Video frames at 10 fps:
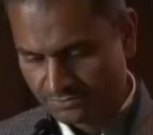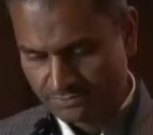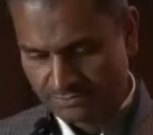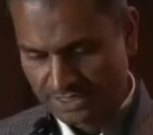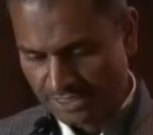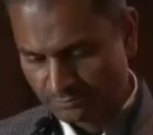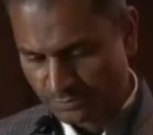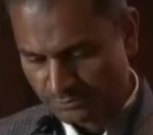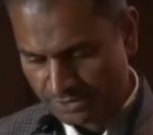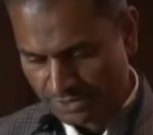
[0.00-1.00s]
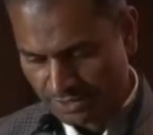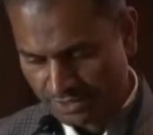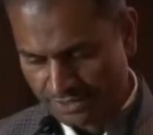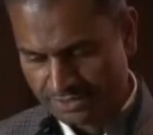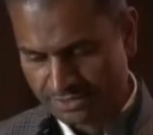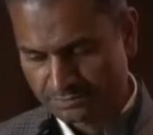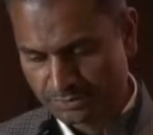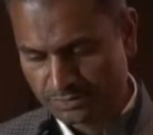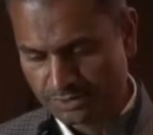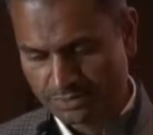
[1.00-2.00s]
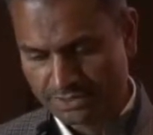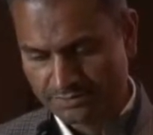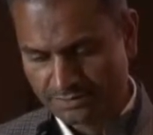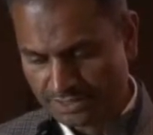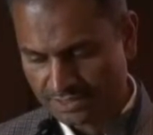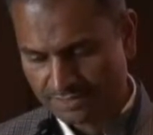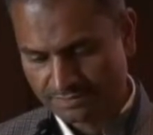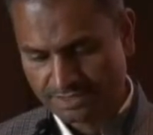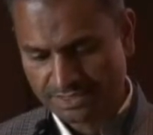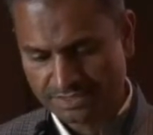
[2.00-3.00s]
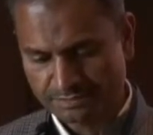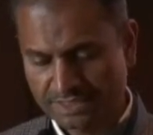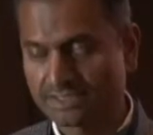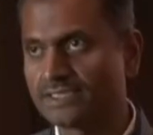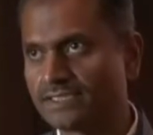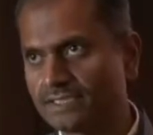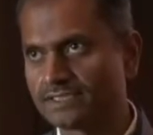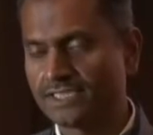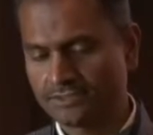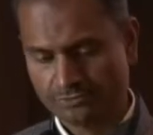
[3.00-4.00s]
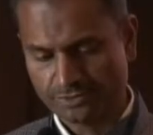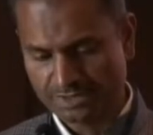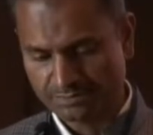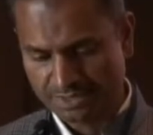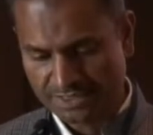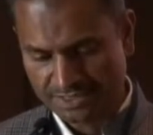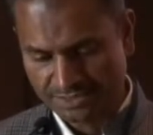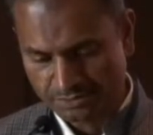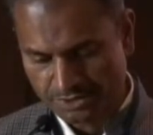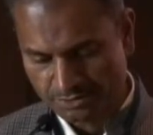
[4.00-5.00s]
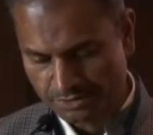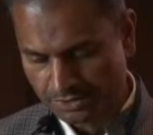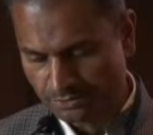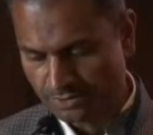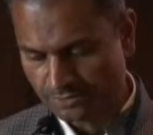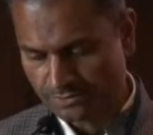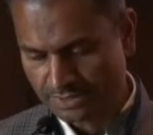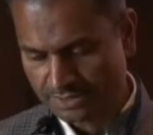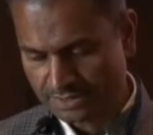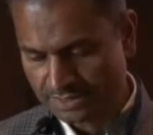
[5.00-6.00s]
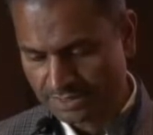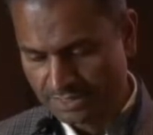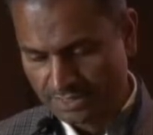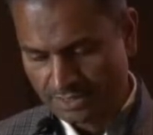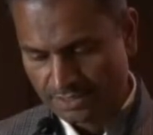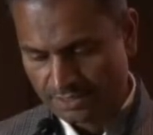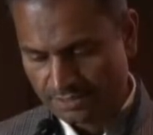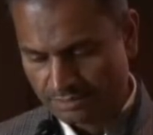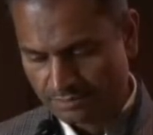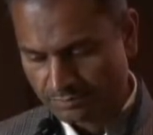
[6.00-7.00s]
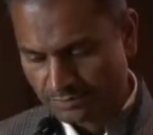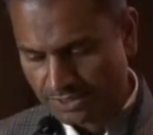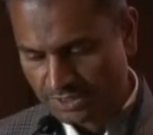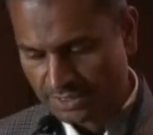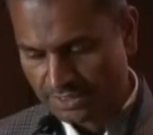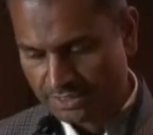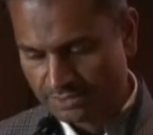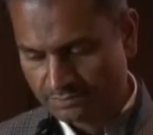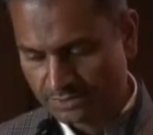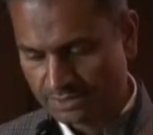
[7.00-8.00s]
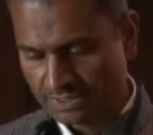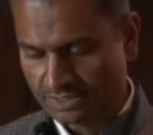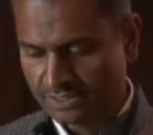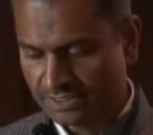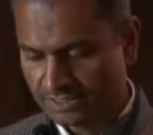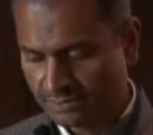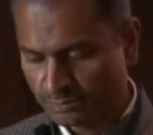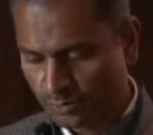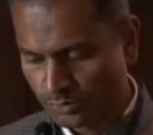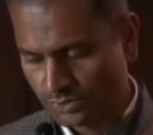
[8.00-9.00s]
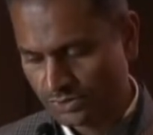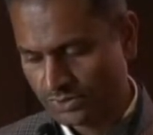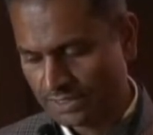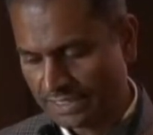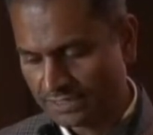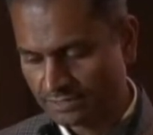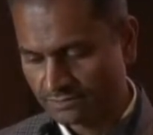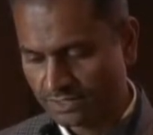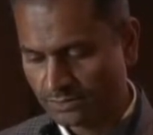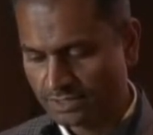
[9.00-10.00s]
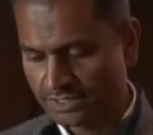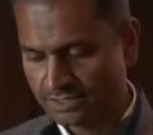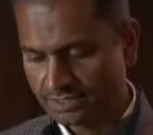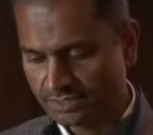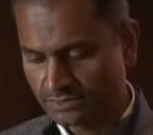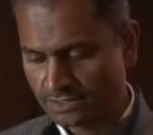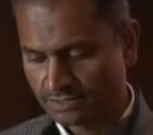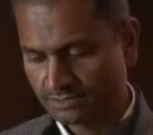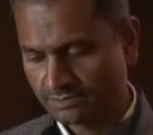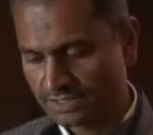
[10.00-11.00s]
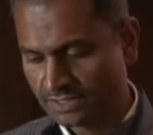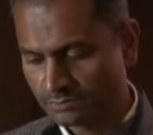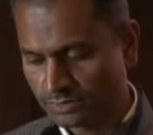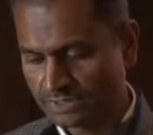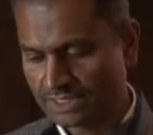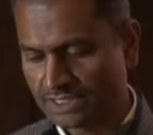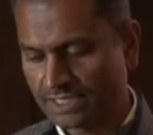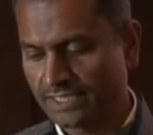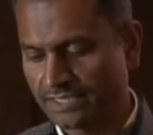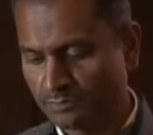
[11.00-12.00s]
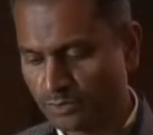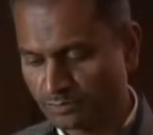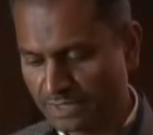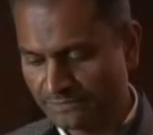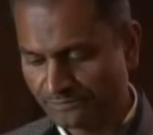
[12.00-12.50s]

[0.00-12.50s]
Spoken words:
We have Professor R.K. Shymasundar with us. He has been the general chair for this PKI 2022 conference. Professor R.K. Shymasundar is a J.C. Bose National Fellow and Distinguished Visiting Professor at IIT Bombay.